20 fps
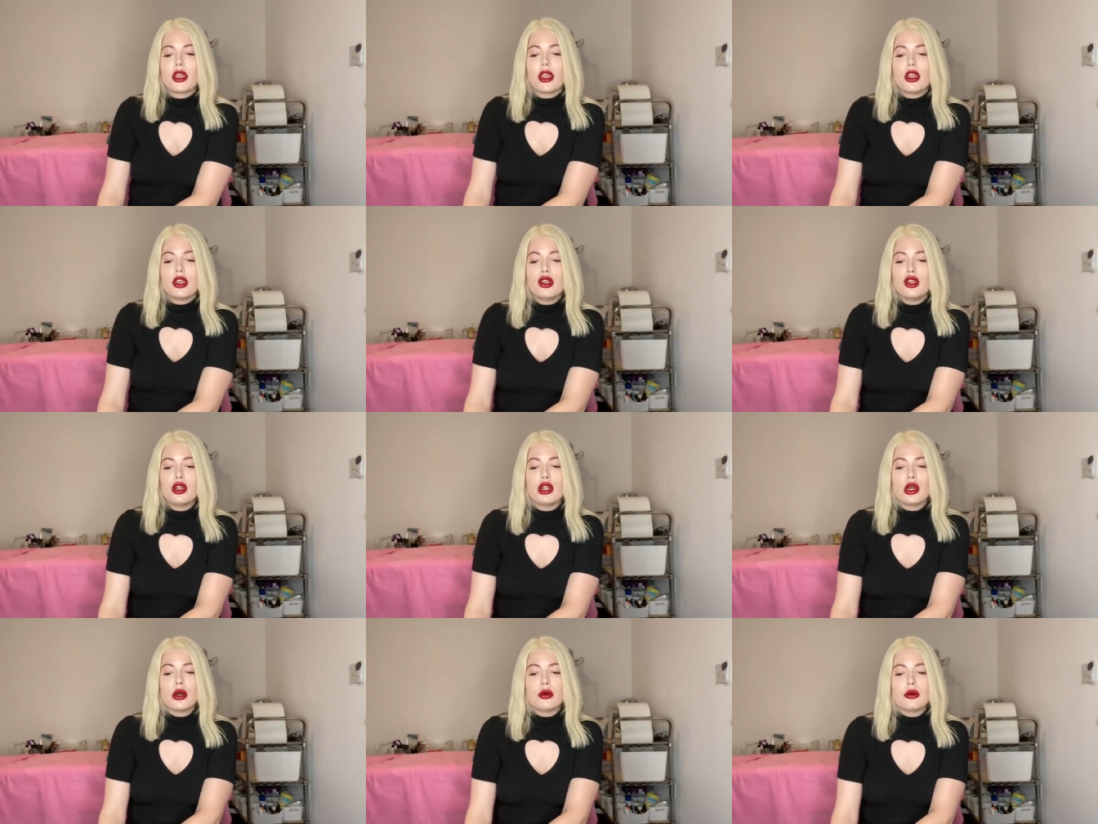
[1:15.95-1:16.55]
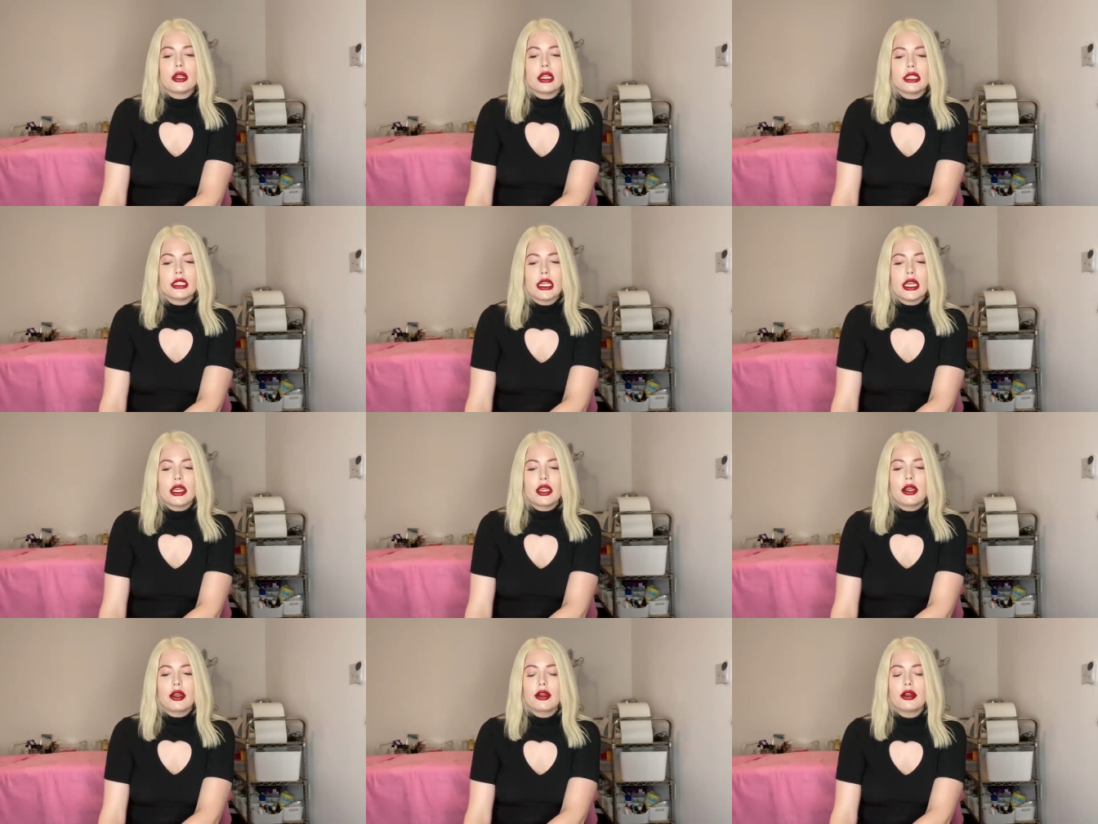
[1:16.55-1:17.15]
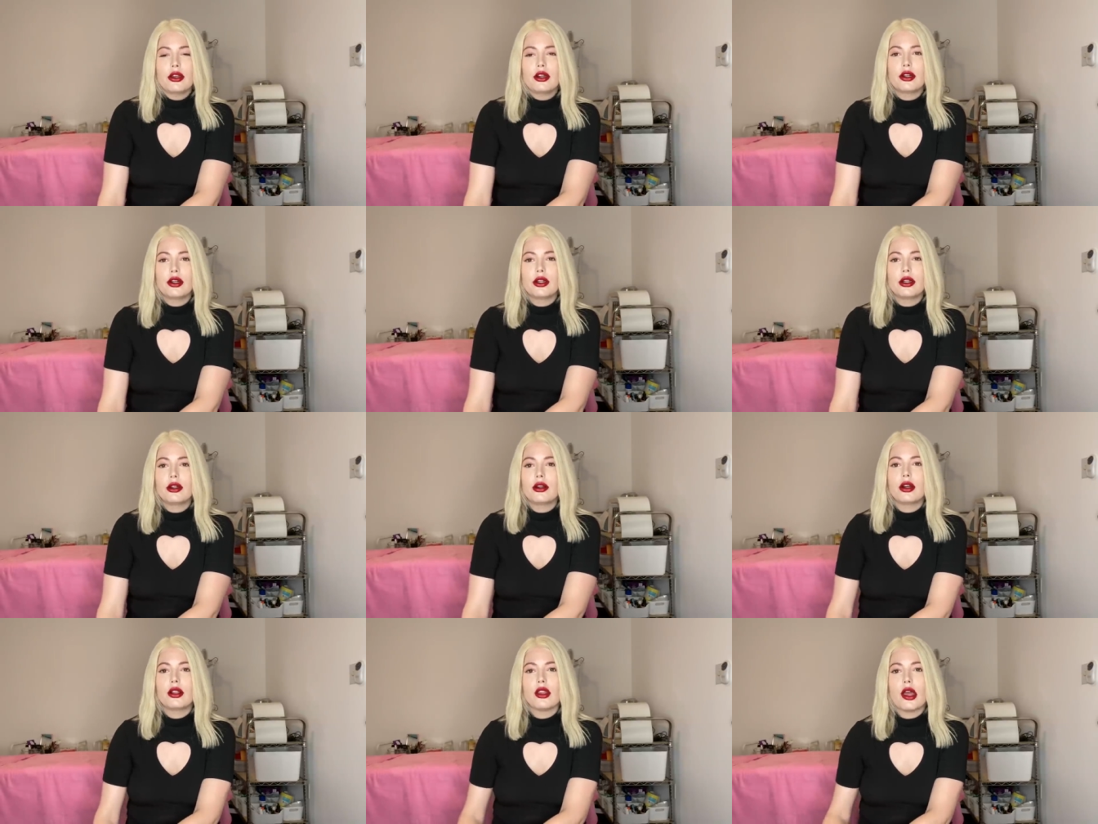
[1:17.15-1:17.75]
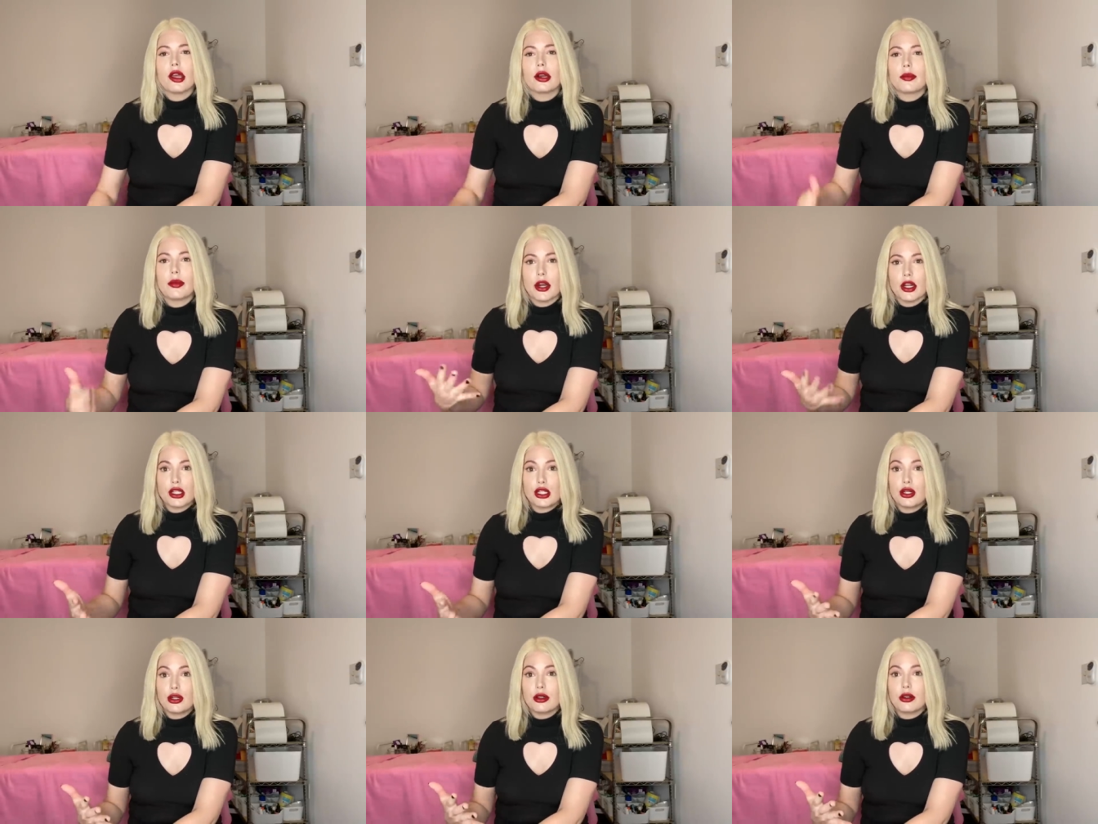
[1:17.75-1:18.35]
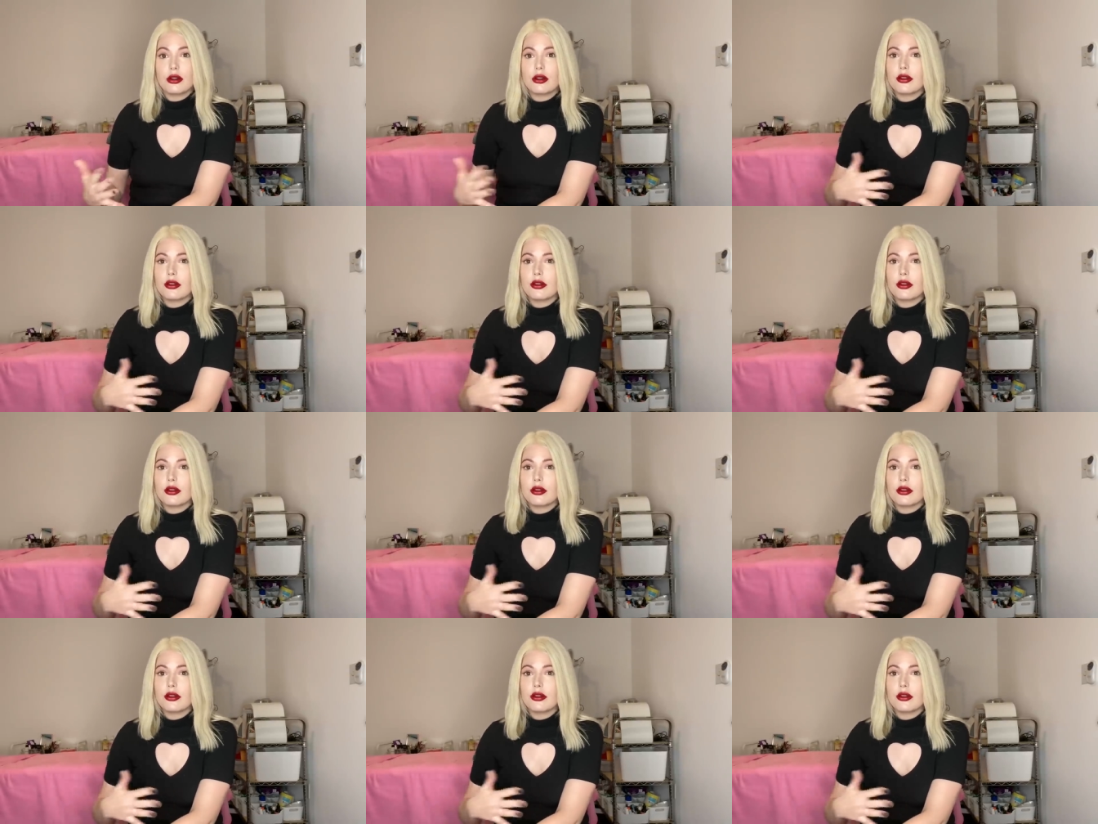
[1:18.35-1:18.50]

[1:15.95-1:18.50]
you know, it's like you're under a lot of pressure.